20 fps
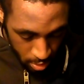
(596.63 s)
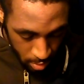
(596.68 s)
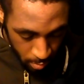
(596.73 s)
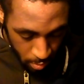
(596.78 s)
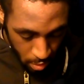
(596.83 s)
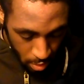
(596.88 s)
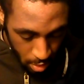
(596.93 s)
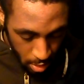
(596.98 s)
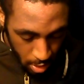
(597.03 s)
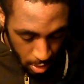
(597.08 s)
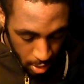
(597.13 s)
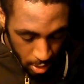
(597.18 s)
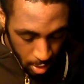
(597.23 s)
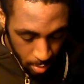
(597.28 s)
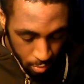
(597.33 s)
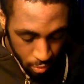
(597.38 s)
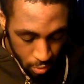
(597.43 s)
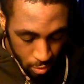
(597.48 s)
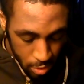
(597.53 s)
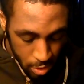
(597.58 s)
is the book of
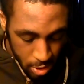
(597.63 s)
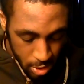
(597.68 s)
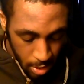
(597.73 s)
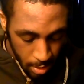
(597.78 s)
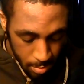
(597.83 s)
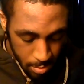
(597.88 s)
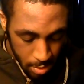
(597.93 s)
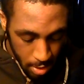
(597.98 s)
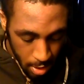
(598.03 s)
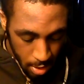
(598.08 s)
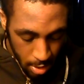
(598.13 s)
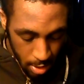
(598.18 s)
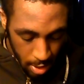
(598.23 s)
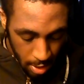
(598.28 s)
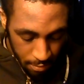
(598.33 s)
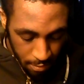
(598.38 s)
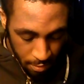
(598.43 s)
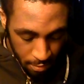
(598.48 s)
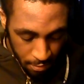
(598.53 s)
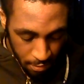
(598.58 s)
Hebrews chapter
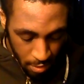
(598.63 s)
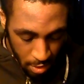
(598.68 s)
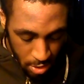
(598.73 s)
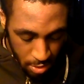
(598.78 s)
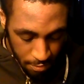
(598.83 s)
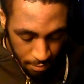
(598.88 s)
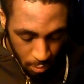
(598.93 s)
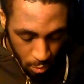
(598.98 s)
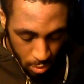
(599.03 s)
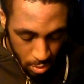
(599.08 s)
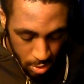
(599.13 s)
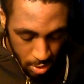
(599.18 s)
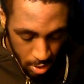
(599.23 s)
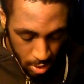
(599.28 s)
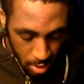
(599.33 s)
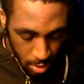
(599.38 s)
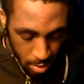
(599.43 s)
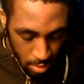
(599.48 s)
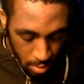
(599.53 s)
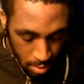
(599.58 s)
11 verse
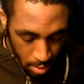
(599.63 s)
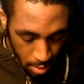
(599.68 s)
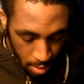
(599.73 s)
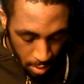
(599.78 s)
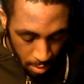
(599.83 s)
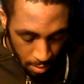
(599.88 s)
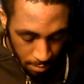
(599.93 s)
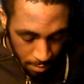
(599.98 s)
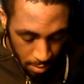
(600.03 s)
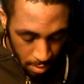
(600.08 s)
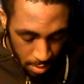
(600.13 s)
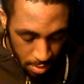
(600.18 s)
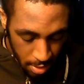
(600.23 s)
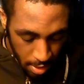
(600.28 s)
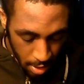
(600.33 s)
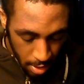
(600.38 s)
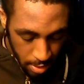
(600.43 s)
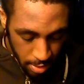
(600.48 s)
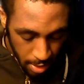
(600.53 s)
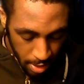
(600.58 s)
14. For
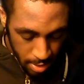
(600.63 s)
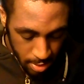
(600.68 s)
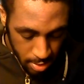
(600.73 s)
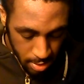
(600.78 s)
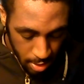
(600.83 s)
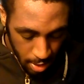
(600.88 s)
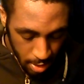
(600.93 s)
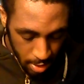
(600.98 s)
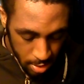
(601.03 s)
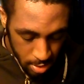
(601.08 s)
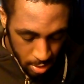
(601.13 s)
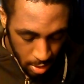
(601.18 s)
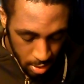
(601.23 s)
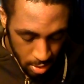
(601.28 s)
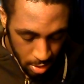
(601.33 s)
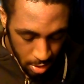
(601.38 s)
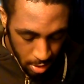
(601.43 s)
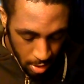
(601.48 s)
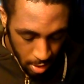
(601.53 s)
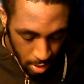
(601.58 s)
they that say
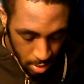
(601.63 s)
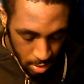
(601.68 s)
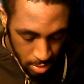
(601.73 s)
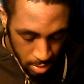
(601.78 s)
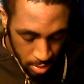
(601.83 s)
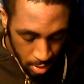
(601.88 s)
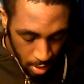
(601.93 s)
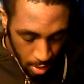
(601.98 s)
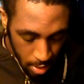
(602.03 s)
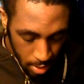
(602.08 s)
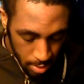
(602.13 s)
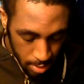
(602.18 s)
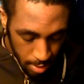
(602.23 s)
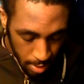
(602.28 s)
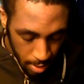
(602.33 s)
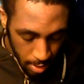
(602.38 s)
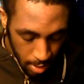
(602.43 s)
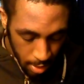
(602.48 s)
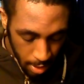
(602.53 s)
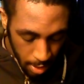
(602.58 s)
such things
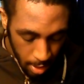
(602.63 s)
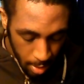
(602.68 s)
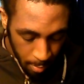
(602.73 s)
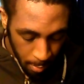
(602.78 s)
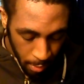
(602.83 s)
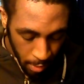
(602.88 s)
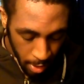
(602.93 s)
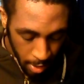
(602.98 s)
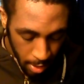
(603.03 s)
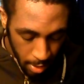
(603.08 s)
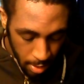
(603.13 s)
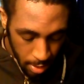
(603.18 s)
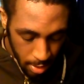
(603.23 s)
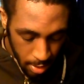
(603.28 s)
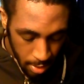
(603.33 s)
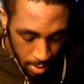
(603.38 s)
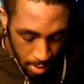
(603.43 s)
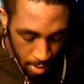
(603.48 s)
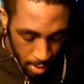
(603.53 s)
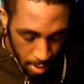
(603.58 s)
declare
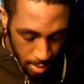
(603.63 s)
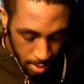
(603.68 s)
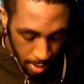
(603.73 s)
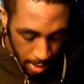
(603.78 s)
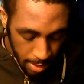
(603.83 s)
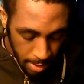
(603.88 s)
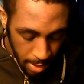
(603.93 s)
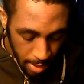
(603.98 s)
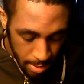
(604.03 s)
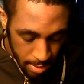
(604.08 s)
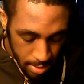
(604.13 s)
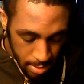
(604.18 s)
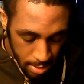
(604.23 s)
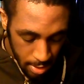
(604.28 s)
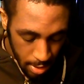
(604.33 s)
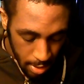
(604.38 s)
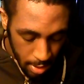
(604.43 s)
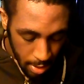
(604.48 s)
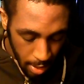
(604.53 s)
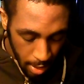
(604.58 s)
plainly that they
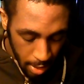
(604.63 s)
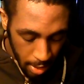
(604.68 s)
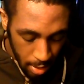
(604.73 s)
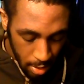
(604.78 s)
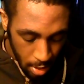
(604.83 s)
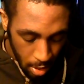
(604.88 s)
seek